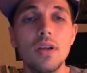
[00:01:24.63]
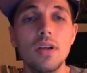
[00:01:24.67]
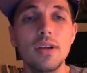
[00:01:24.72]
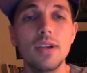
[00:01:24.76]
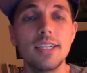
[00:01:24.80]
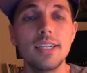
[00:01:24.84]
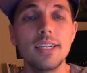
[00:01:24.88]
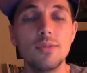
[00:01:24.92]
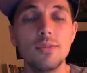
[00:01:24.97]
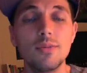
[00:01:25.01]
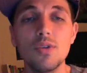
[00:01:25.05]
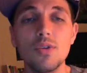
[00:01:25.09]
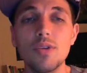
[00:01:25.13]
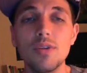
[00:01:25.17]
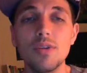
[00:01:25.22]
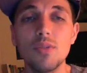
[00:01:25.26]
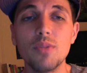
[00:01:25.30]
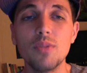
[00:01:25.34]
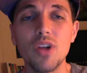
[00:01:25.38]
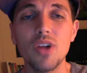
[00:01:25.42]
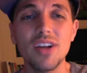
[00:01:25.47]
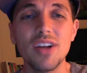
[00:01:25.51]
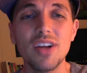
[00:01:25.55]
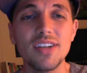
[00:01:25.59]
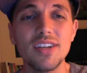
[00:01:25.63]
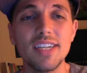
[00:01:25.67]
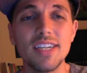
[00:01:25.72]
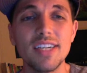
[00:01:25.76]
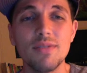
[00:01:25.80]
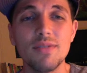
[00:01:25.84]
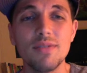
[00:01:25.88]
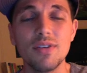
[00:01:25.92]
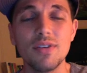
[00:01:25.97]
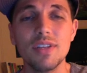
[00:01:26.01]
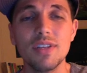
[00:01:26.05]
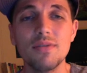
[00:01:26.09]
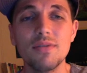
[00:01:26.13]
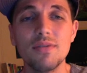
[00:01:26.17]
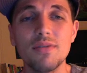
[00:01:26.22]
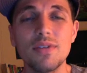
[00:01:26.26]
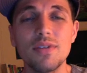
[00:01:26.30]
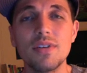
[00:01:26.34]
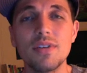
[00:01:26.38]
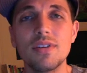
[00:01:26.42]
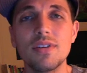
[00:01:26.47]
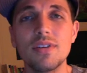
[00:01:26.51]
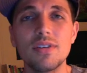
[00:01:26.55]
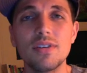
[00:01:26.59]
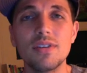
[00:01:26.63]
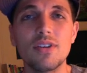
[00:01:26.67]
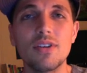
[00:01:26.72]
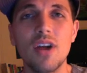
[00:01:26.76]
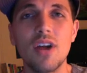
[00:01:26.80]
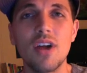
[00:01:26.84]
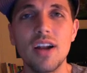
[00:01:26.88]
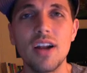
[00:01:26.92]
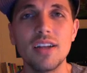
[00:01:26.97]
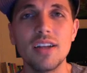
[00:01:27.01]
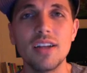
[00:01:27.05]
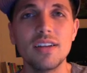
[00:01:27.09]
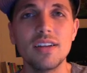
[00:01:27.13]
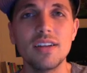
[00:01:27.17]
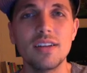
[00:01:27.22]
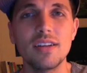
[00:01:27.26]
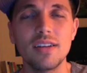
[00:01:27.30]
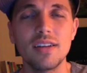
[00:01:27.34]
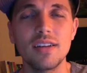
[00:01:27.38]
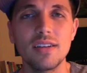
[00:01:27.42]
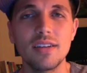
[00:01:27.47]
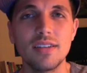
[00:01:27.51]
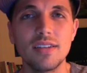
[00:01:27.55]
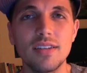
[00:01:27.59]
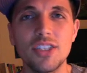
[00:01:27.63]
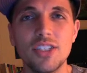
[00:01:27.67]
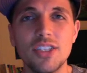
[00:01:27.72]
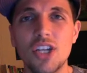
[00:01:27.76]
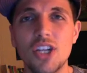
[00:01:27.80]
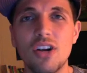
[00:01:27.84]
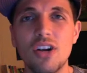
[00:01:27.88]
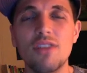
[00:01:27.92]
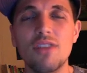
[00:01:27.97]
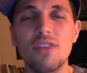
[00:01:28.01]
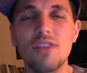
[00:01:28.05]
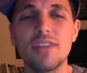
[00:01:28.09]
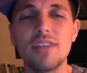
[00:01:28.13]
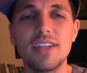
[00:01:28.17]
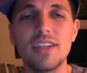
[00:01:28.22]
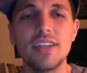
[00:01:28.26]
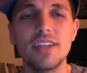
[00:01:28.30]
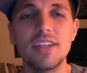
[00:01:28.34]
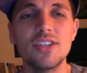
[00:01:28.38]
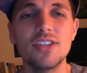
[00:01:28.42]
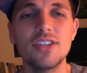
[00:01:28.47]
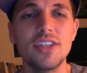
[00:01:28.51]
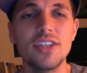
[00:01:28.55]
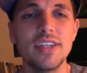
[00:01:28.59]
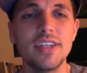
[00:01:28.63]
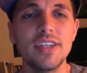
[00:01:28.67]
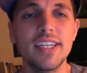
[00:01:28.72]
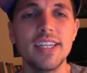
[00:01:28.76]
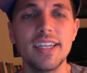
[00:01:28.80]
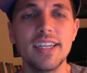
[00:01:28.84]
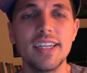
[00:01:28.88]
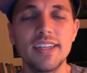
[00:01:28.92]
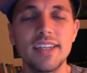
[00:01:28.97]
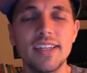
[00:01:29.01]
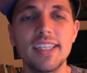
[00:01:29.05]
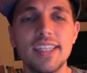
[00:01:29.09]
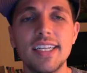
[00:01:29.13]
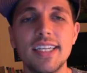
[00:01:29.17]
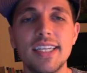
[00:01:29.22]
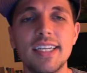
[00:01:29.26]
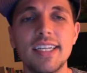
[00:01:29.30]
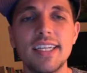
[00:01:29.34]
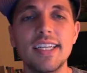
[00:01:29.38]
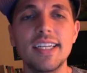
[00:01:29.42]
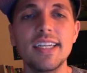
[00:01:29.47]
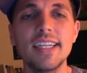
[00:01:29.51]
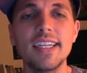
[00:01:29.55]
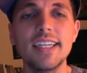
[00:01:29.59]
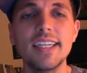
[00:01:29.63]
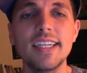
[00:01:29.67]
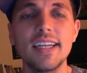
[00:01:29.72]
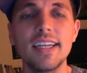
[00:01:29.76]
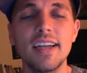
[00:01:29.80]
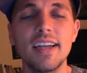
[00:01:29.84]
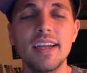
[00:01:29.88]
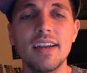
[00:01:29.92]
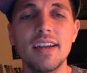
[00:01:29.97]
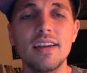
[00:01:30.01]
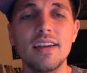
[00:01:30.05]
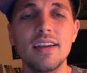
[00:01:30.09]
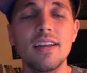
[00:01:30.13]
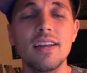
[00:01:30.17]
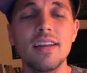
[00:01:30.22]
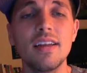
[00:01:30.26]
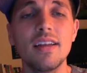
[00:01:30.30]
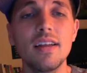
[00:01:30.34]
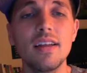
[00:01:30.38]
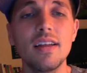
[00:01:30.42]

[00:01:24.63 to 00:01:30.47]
smoothie blends for different chronic degenerative conditions and diseases. And